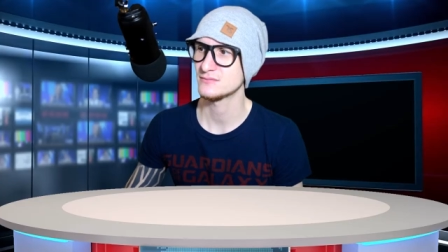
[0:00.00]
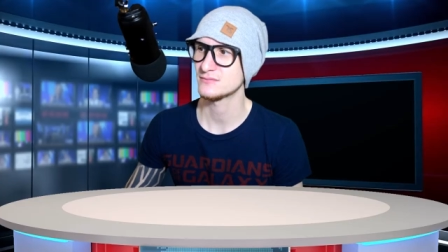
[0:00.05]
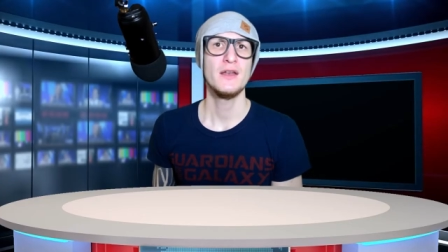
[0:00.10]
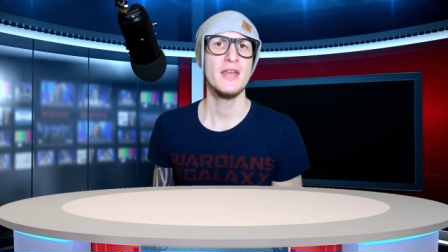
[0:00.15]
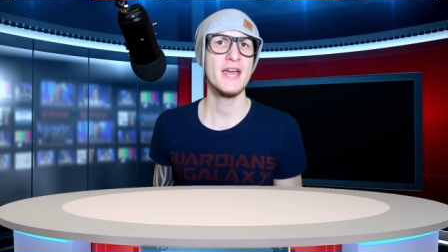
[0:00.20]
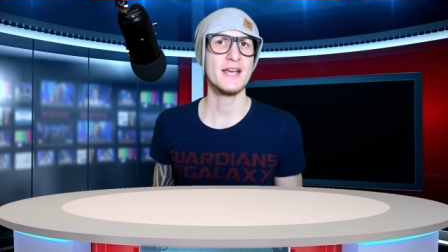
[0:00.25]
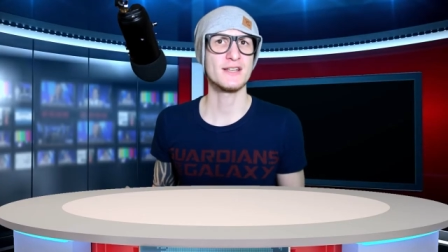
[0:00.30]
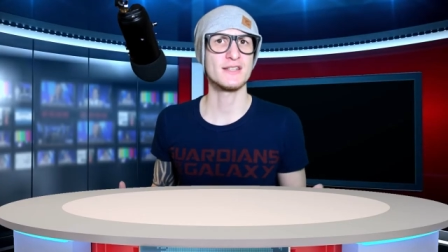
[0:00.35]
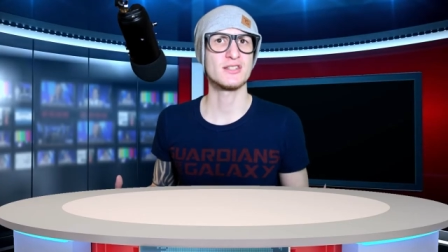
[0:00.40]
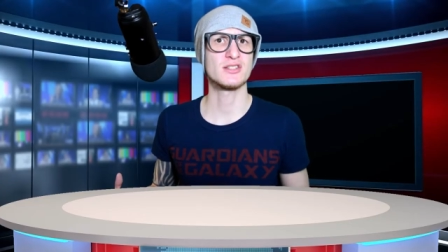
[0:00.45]

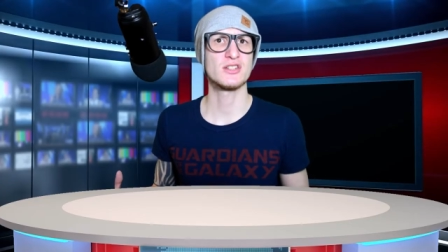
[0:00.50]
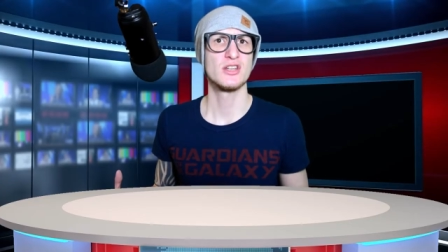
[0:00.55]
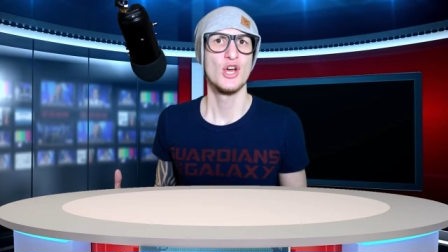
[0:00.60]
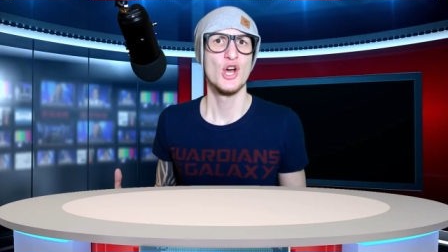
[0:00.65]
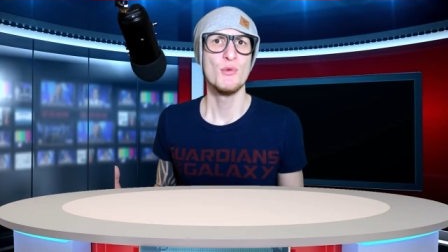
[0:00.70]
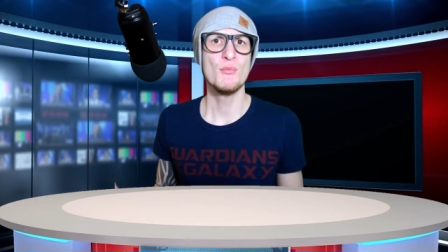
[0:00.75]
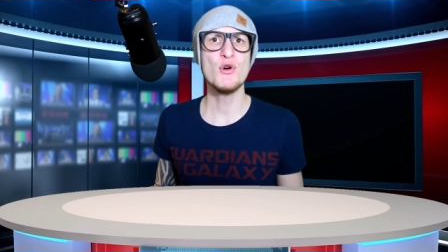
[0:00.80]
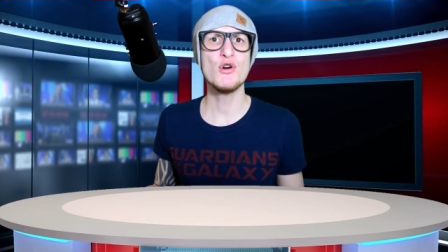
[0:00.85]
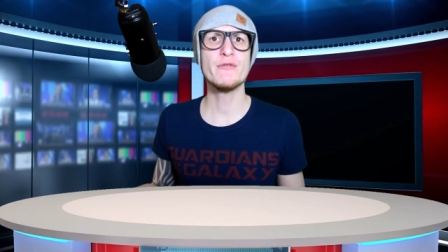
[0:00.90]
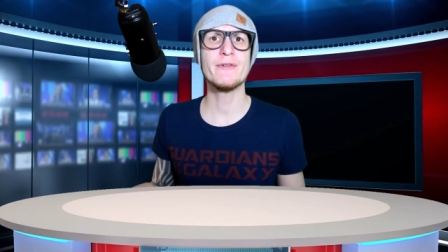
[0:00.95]
Next,
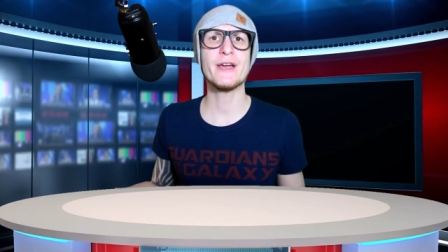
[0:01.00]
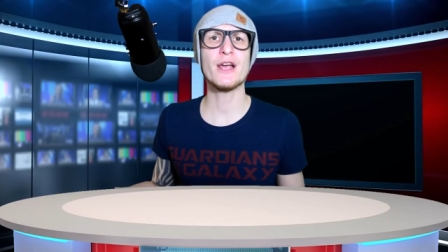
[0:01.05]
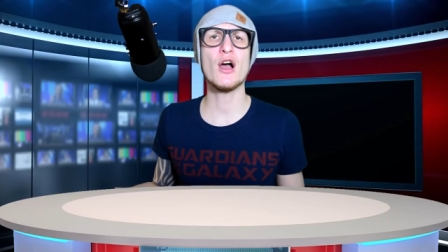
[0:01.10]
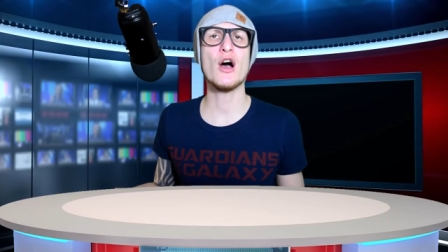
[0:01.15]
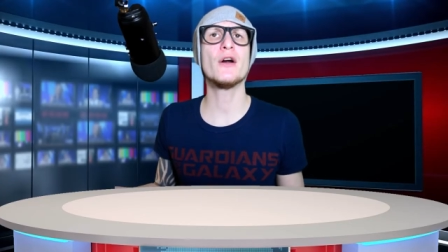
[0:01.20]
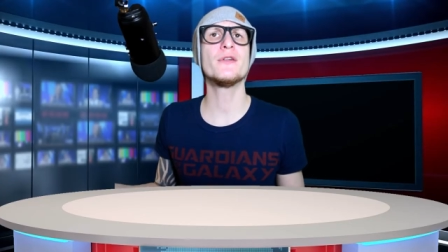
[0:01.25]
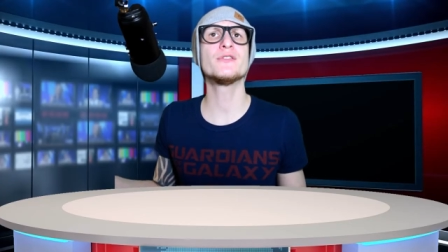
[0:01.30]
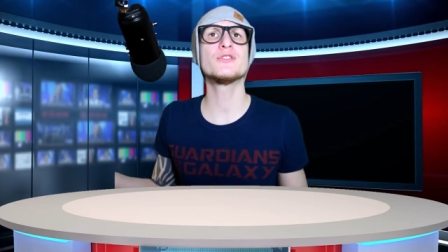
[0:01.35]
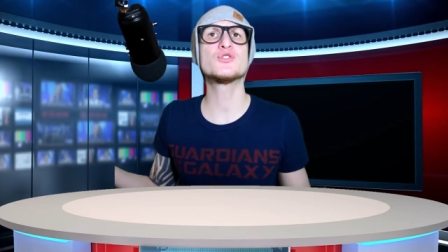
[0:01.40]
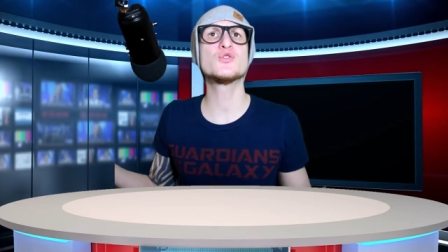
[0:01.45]
moving
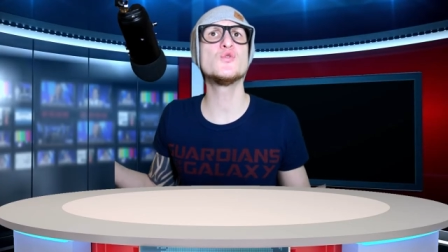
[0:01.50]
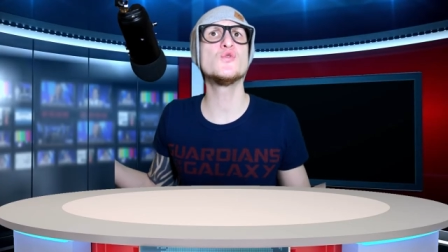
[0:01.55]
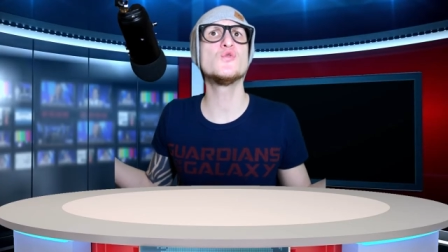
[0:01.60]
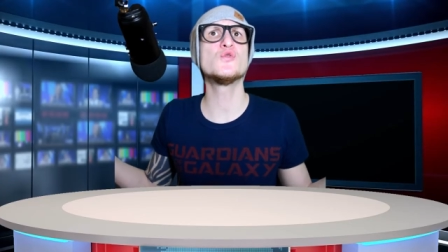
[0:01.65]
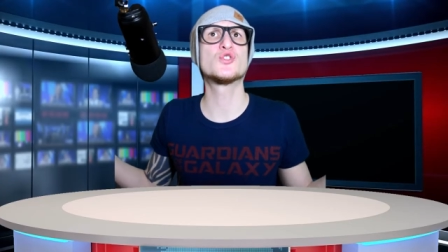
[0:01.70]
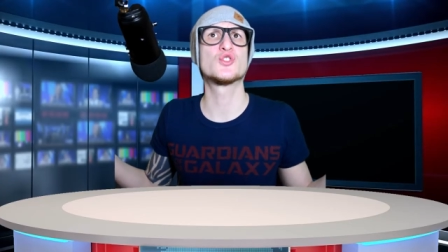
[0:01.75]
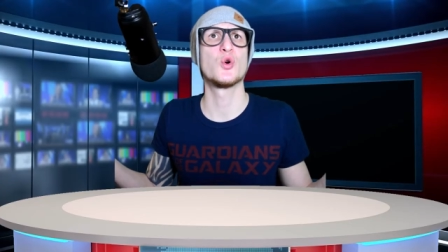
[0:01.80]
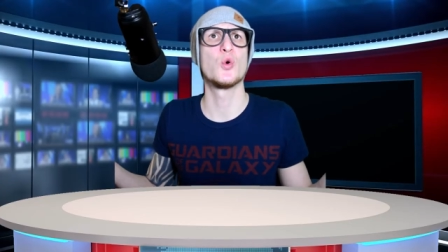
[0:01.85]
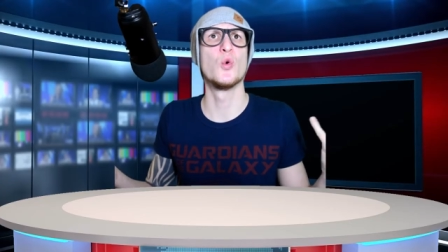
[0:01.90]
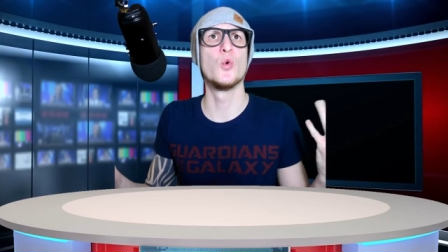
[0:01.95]
on
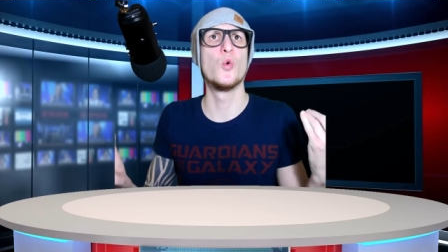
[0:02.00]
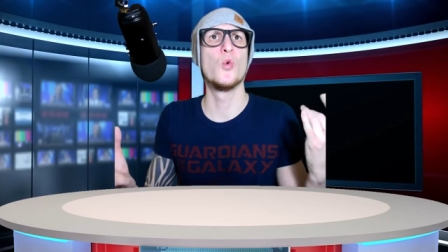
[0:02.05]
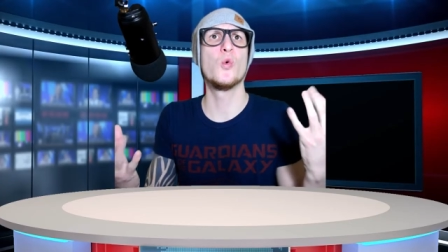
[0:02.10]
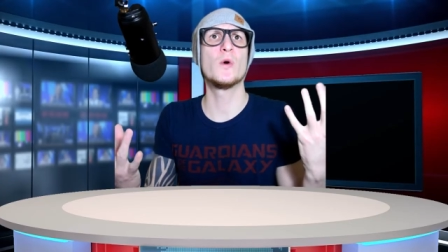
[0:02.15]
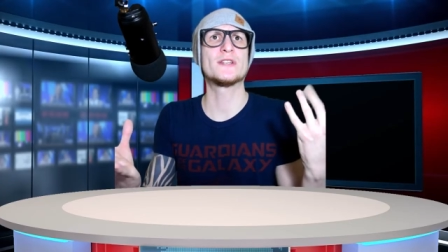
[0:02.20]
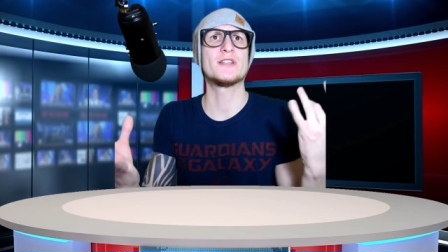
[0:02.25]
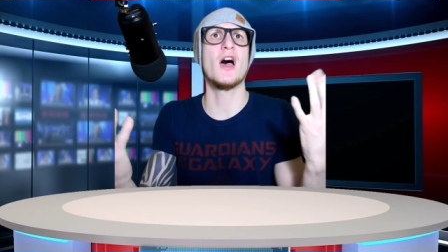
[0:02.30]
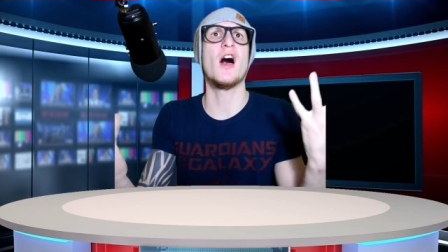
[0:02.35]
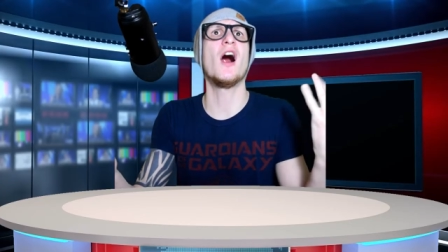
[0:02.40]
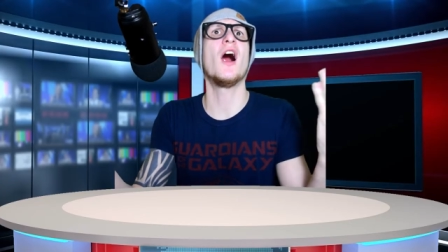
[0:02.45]
to
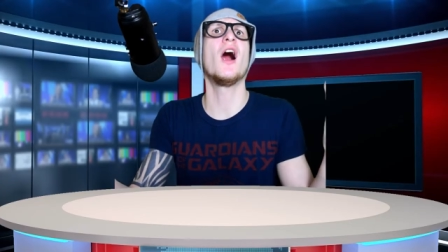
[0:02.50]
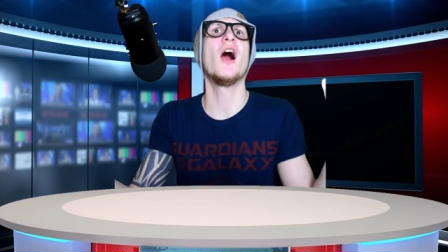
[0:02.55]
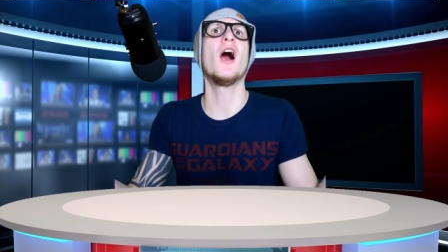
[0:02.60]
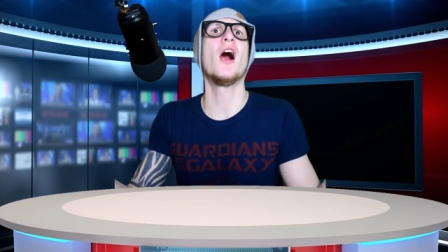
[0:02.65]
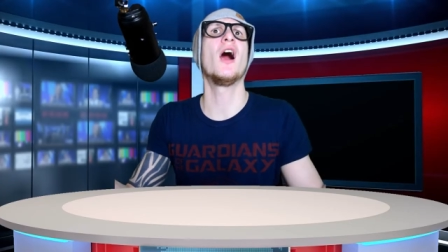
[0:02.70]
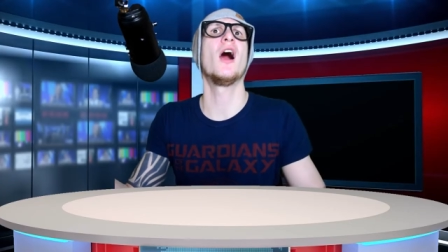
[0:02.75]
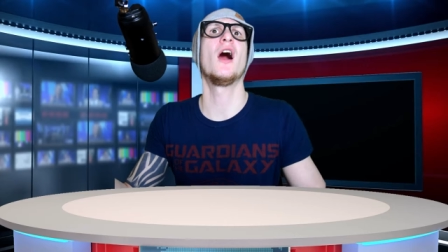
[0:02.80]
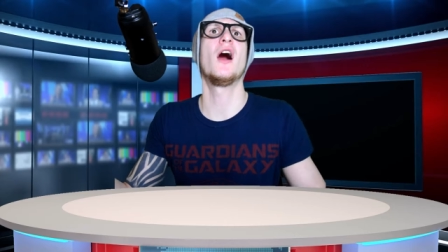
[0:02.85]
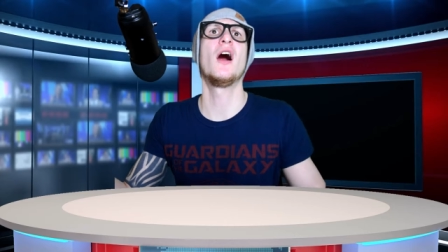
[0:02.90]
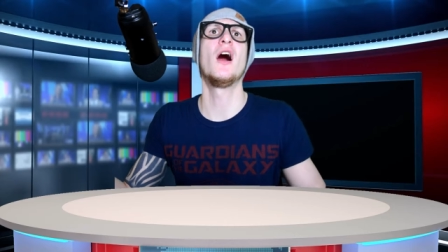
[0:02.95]

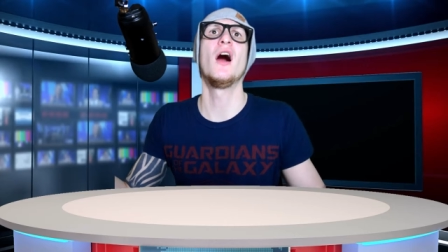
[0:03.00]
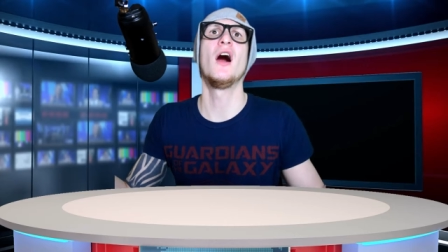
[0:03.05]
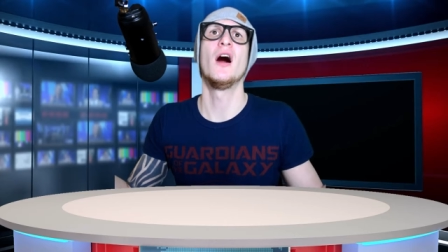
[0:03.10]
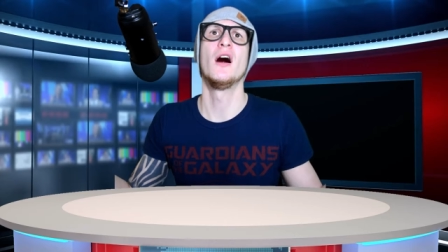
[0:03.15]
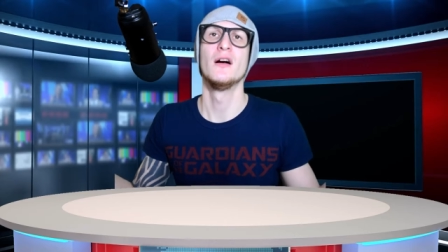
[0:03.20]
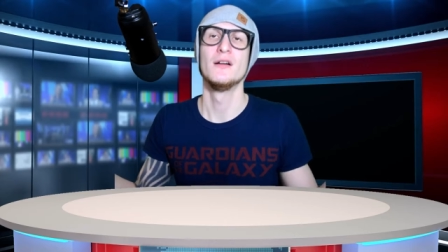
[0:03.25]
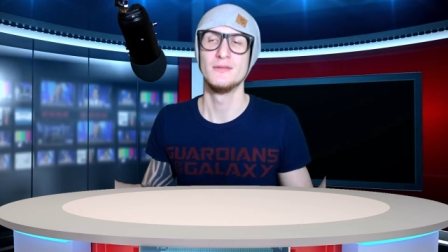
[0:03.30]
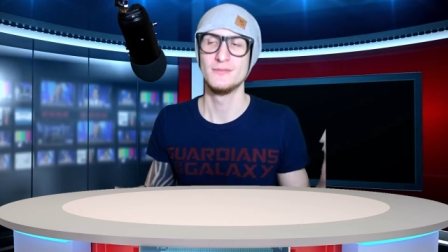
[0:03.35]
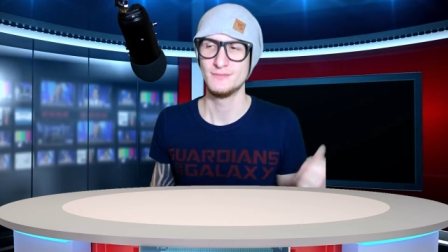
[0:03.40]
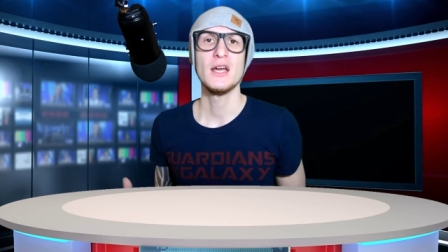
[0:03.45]
Twitter.